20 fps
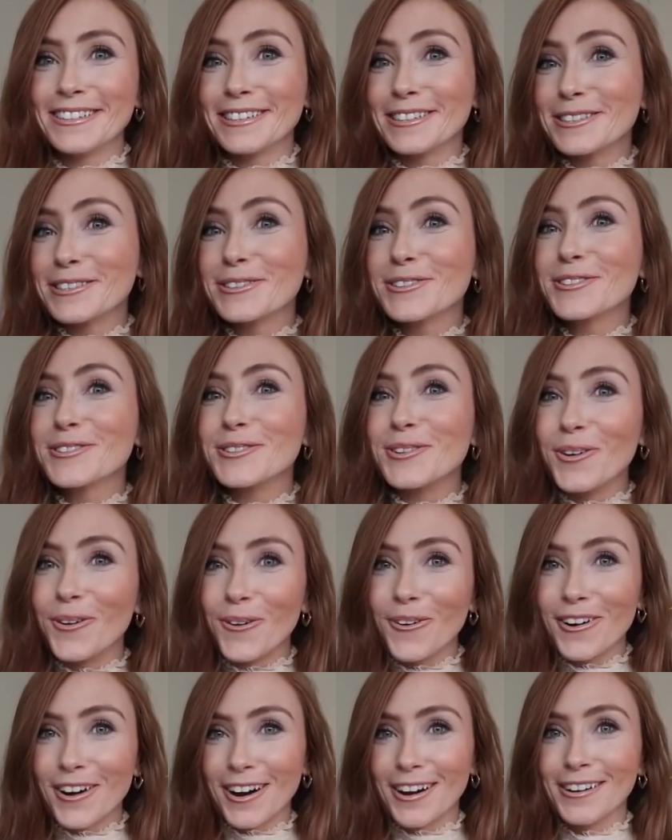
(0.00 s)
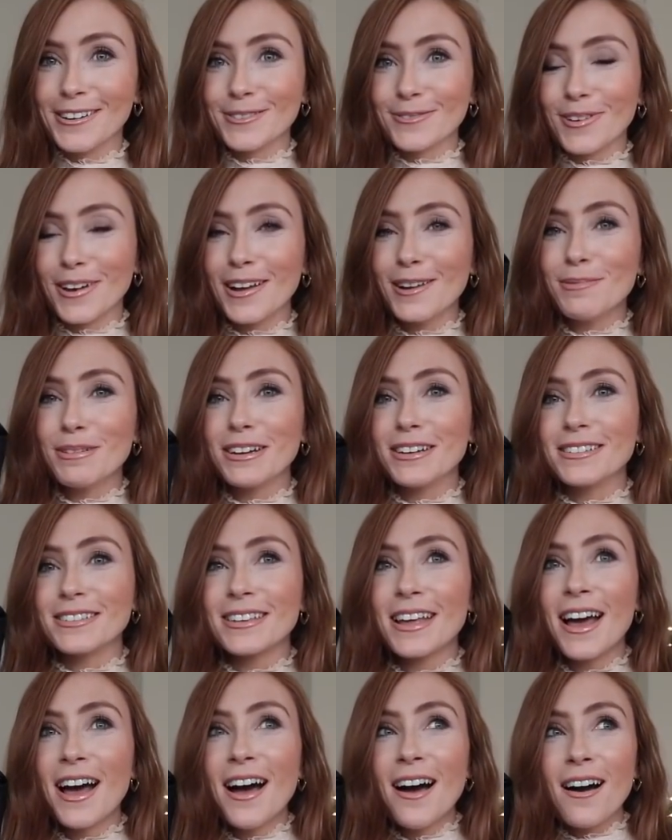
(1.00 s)
It's so her as well, because
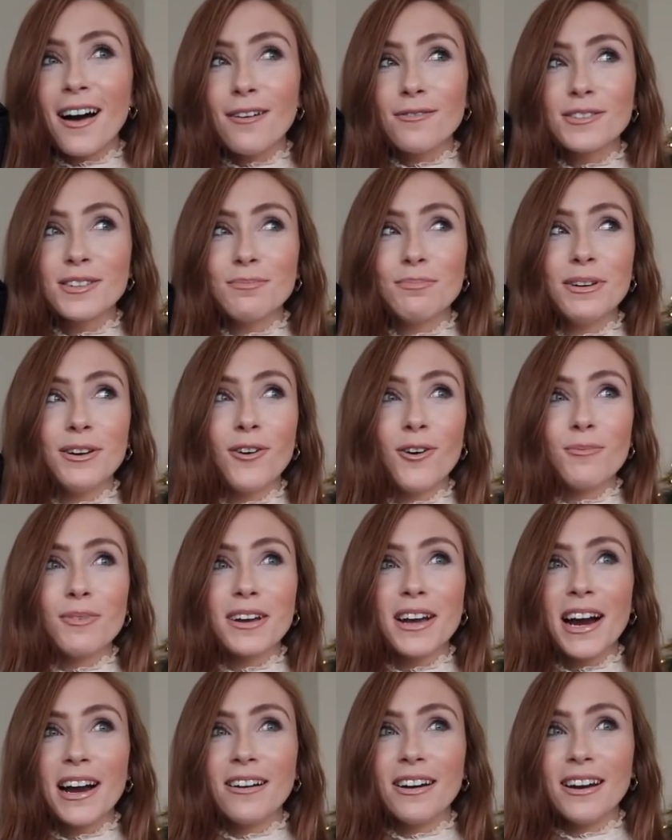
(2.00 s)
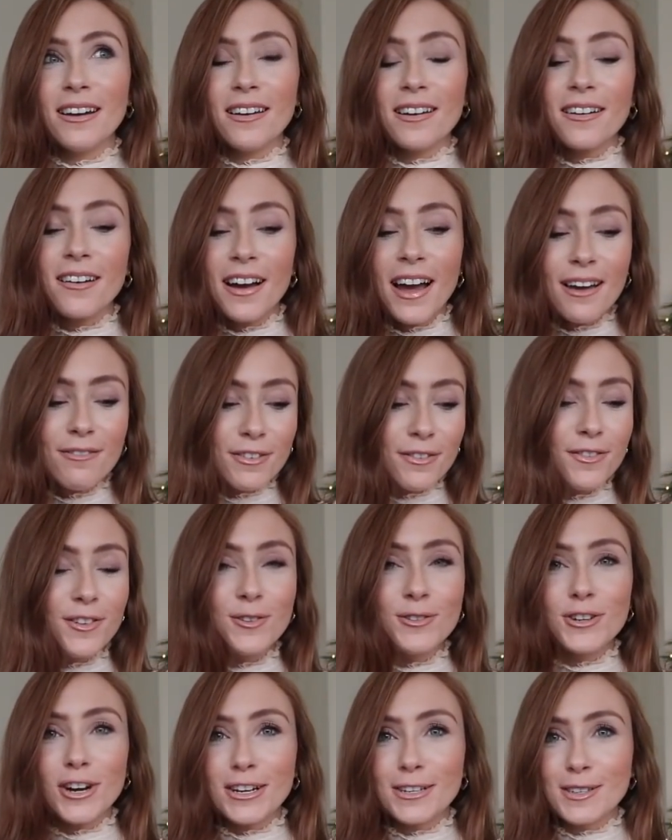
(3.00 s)
obviously being home in Kerry, like I have a
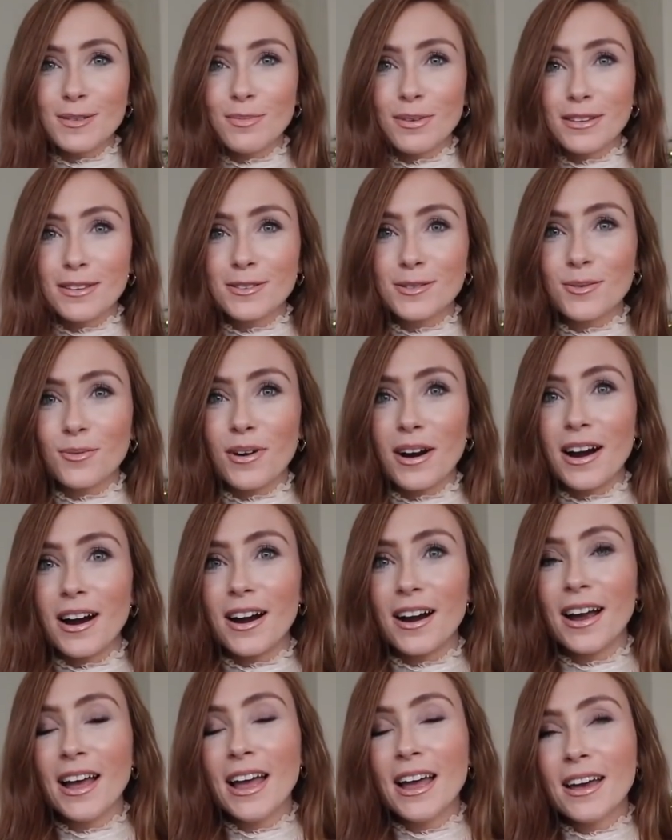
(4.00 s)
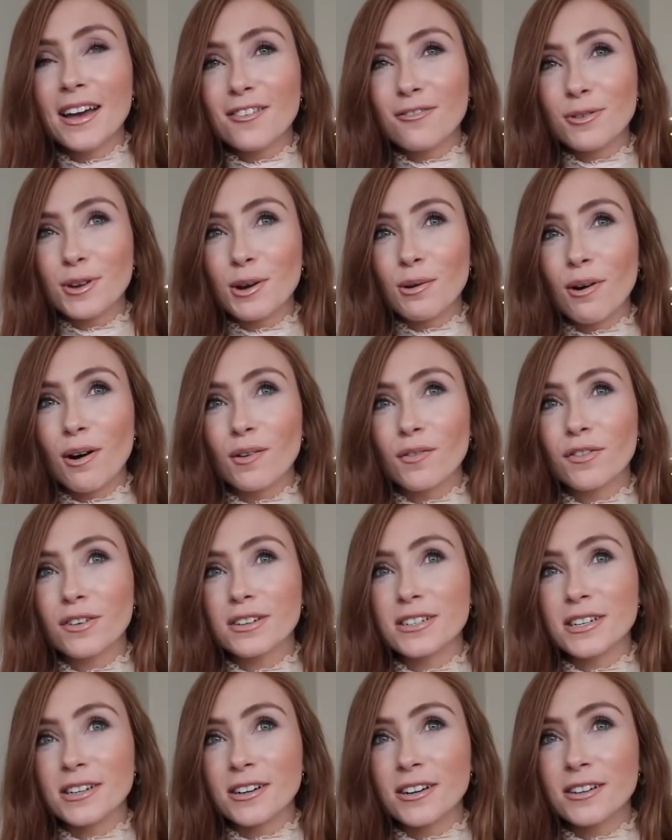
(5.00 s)
few dressy bits to wear if we go out for
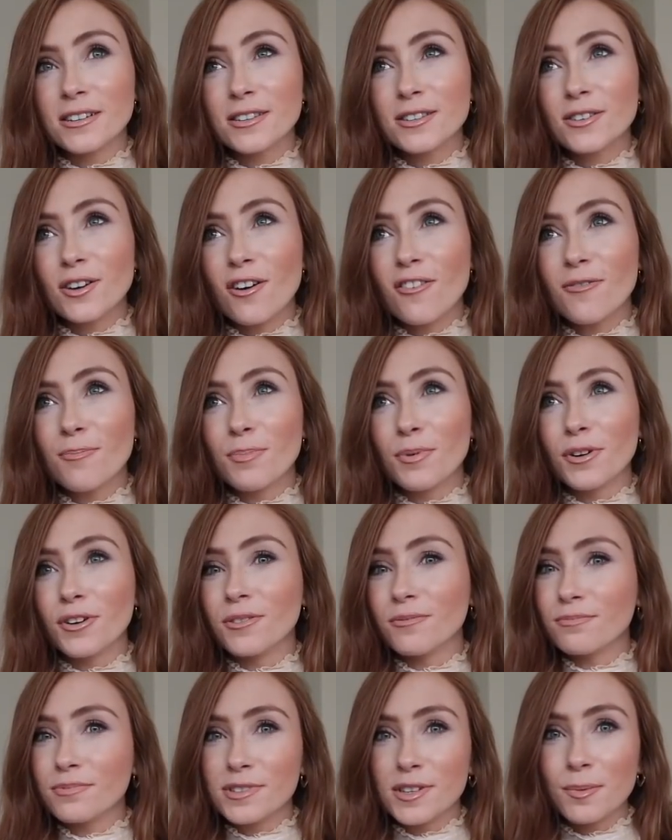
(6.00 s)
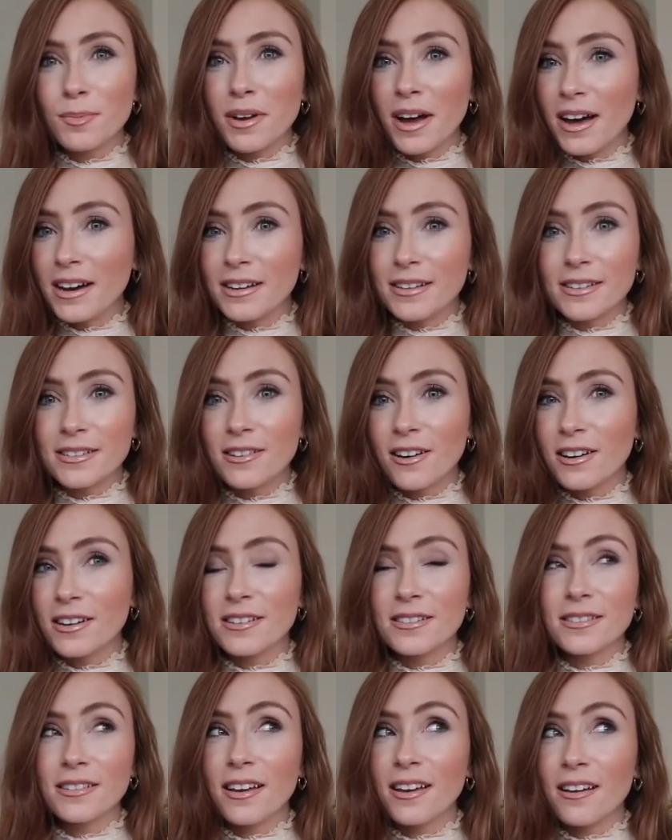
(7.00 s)
dinner and stuff, but to be honest
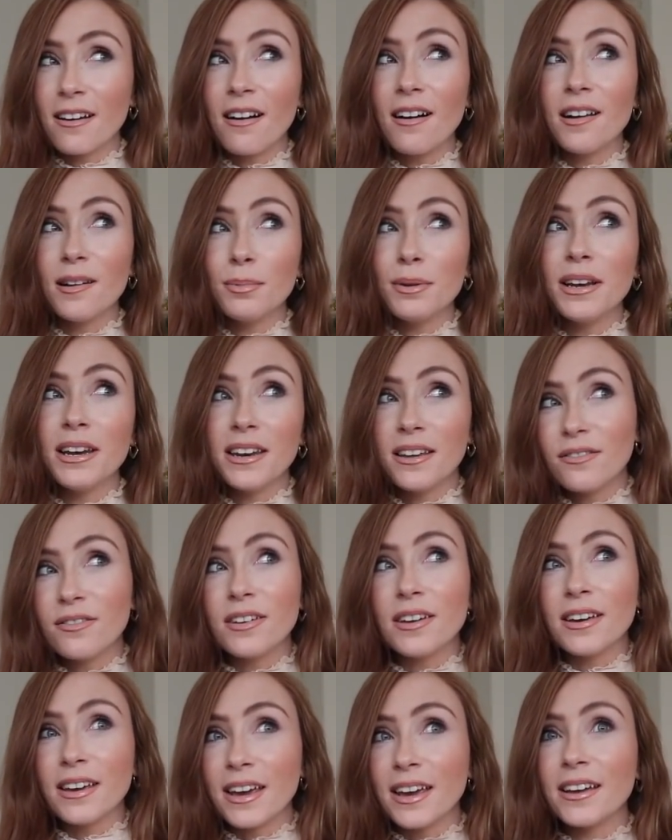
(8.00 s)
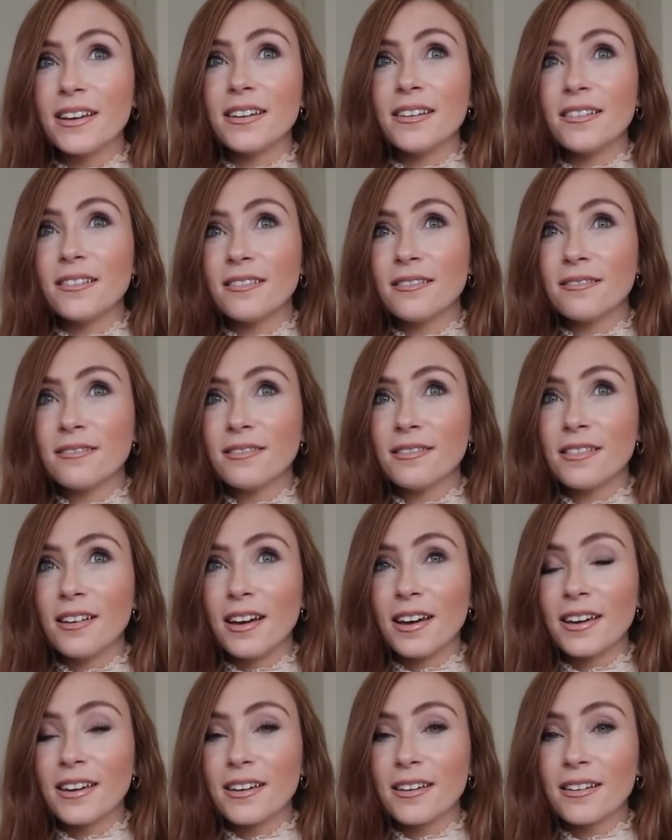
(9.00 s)
guys, like I'll be living in
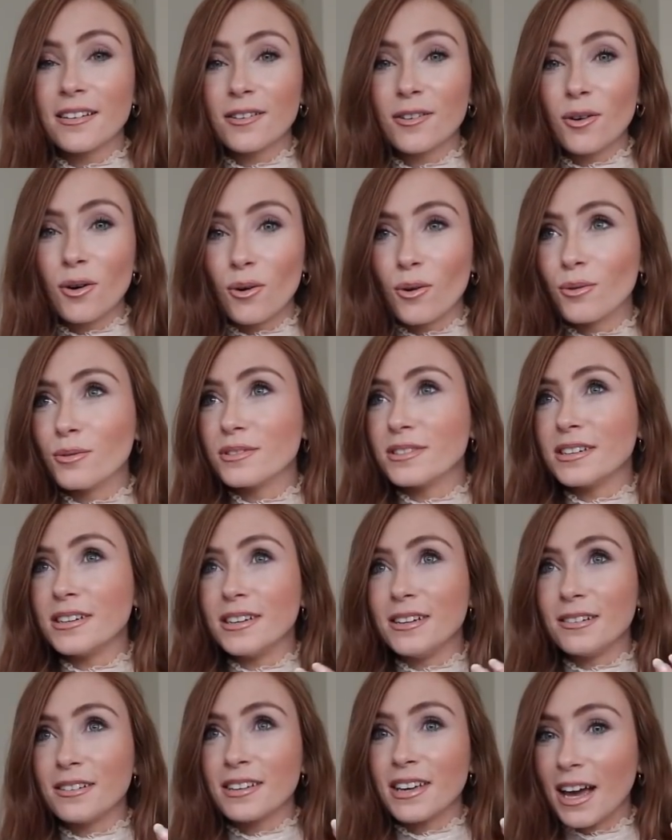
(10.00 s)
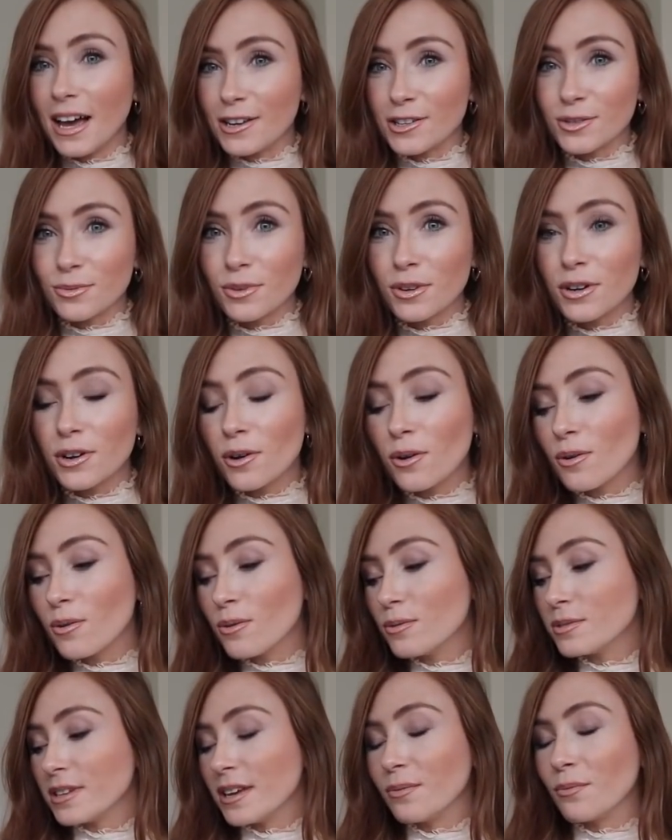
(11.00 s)
like cozy casual
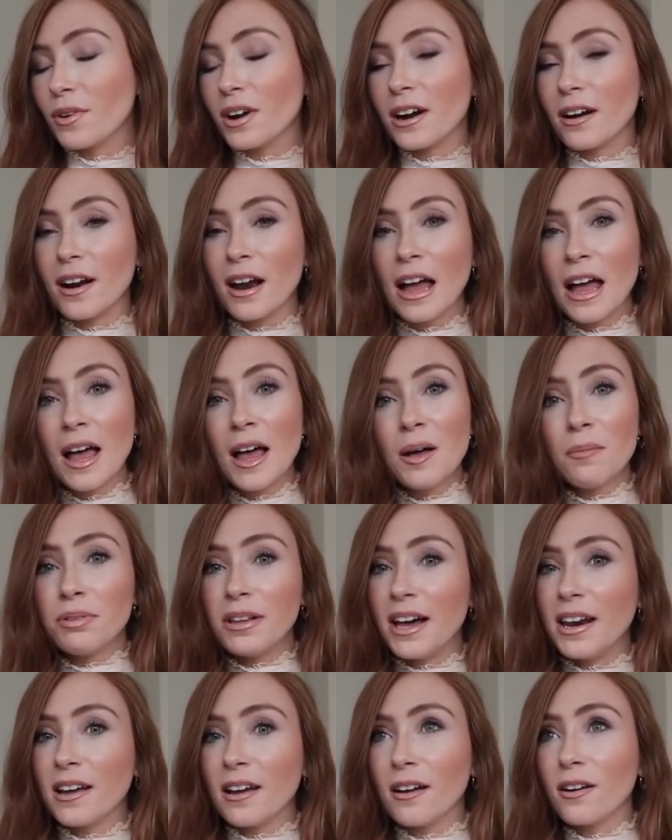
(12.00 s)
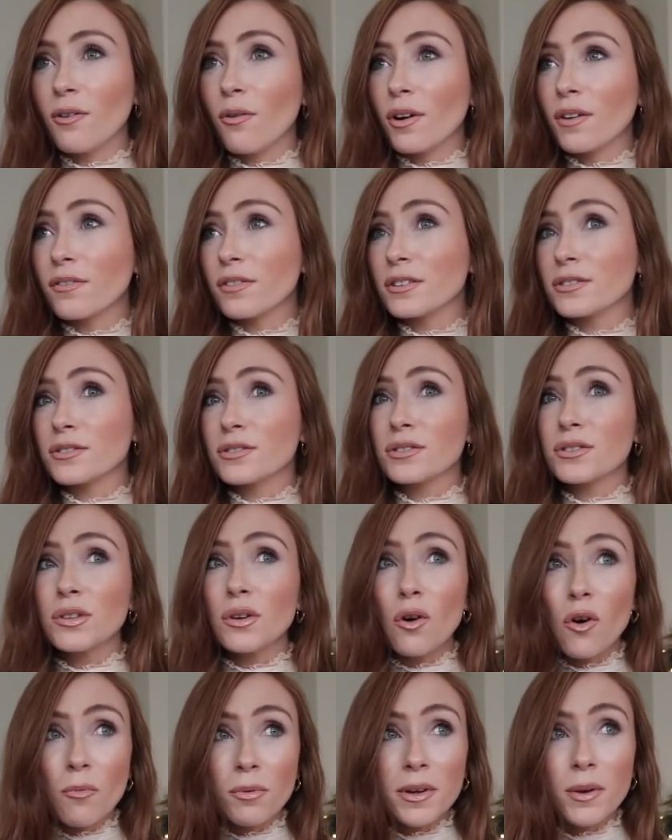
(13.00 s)
clothes, and we're planning on going for
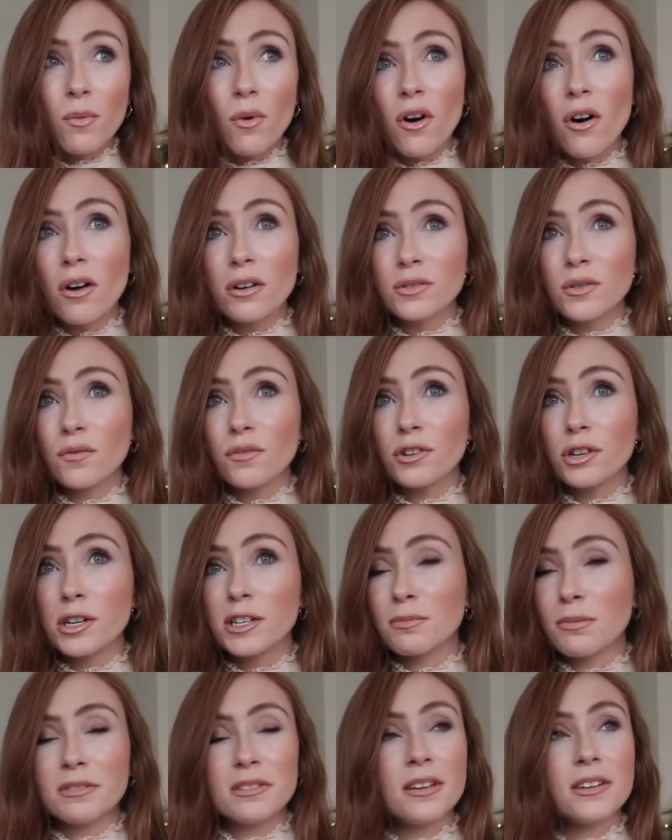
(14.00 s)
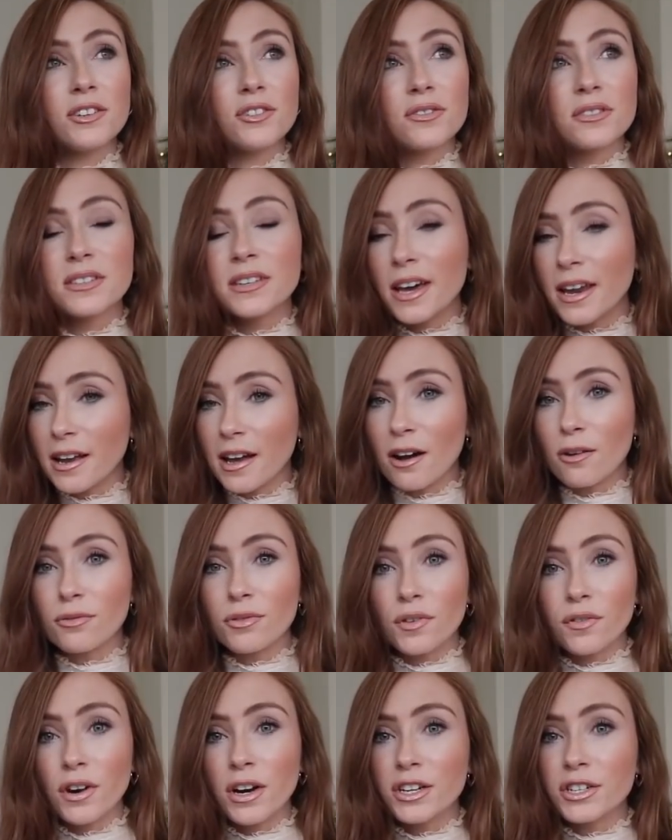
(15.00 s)
so many walks over Christmas, like just getting out
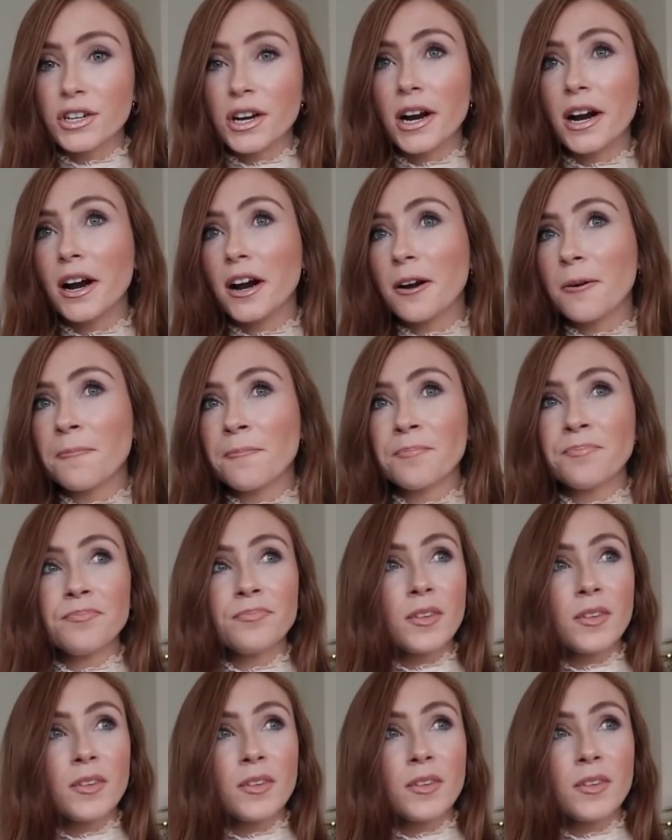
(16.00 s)
in the fresh air,